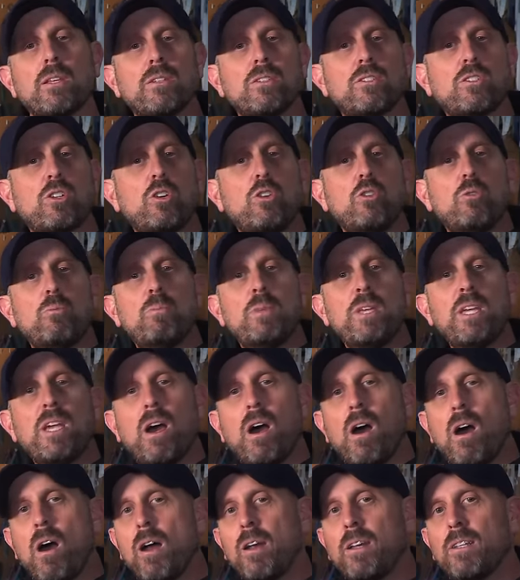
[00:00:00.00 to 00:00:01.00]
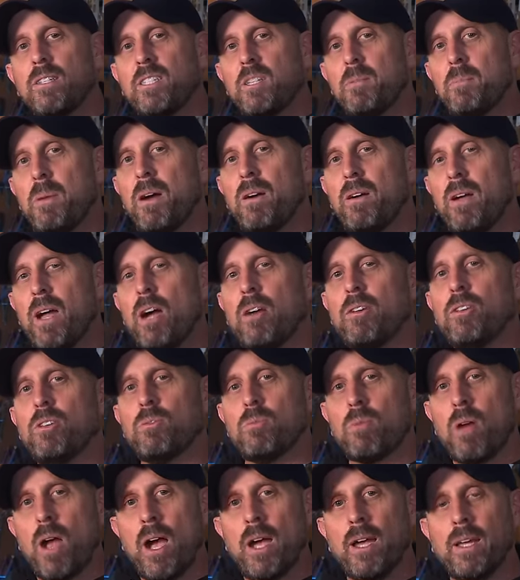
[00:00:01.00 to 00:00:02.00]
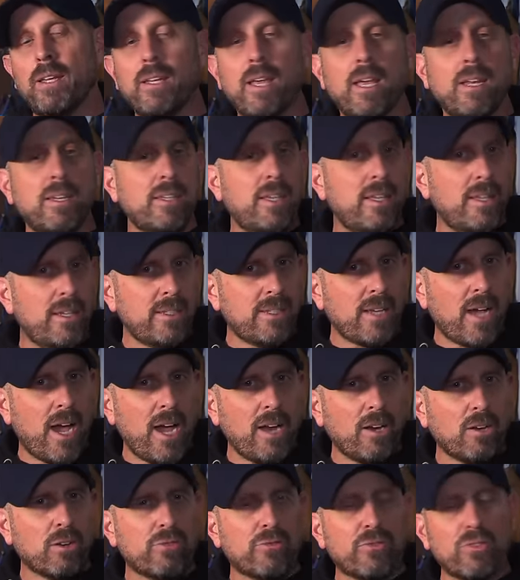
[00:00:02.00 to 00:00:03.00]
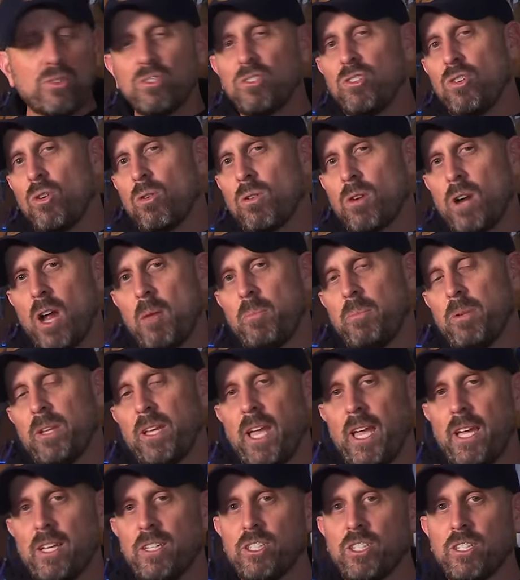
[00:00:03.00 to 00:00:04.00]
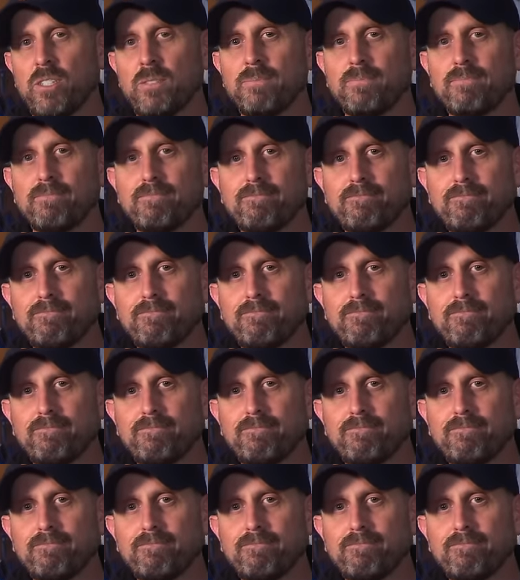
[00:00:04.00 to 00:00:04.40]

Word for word: So be honest about how you ride and get a tire for your application.